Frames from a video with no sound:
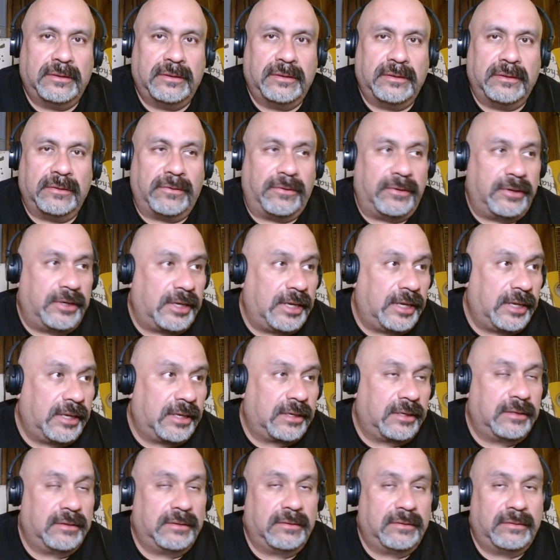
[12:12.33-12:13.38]
or
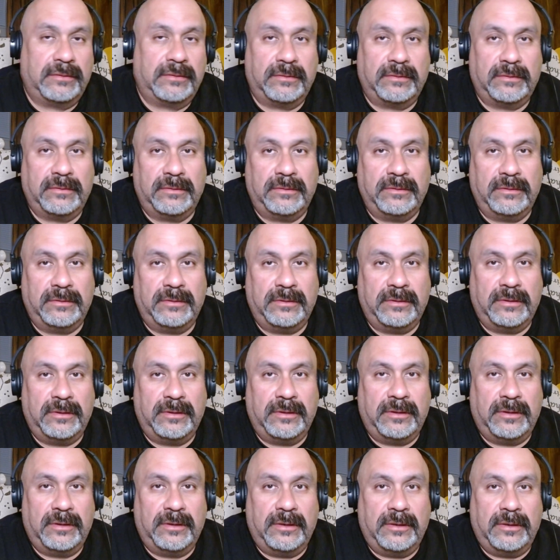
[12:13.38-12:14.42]
dead
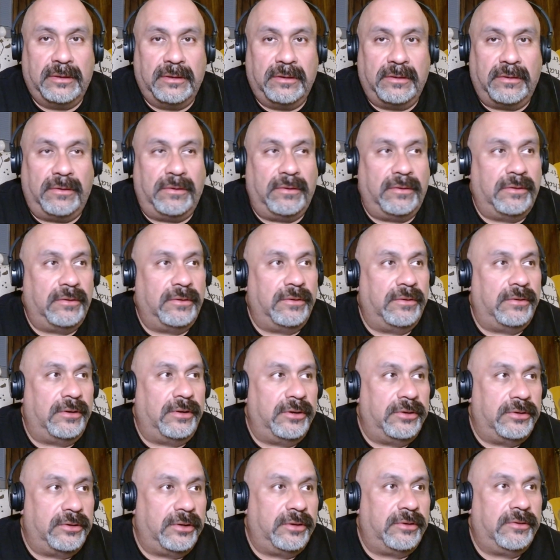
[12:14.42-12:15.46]
or
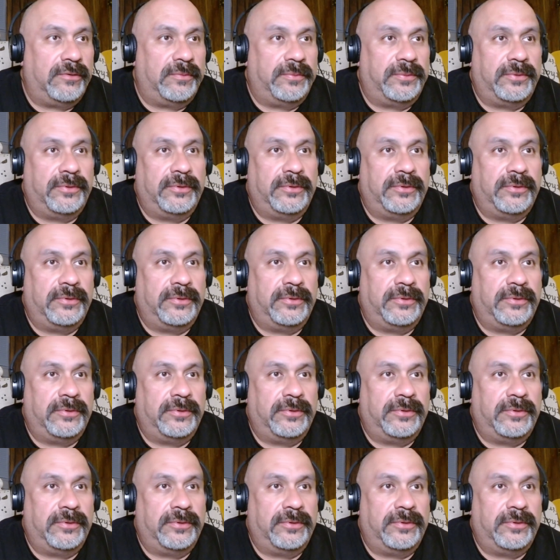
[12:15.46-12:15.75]
on dope